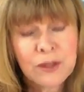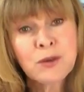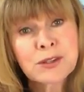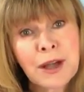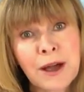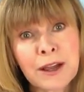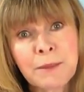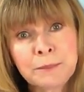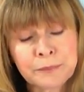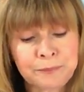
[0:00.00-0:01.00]
You
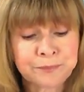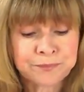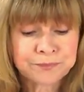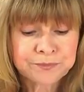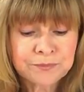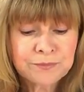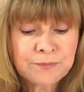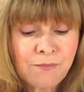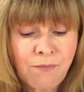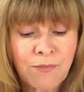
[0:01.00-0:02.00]
suck.
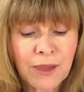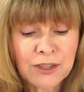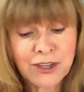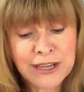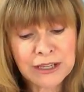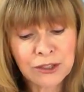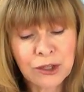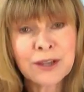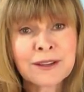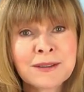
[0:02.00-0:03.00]
Jenny can
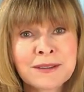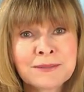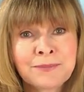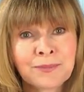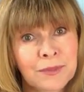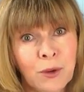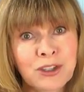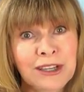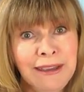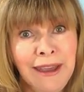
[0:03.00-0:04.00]
cook?
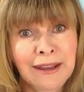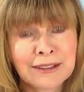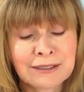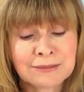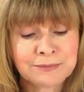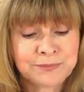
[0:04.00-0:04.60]
No, she can't.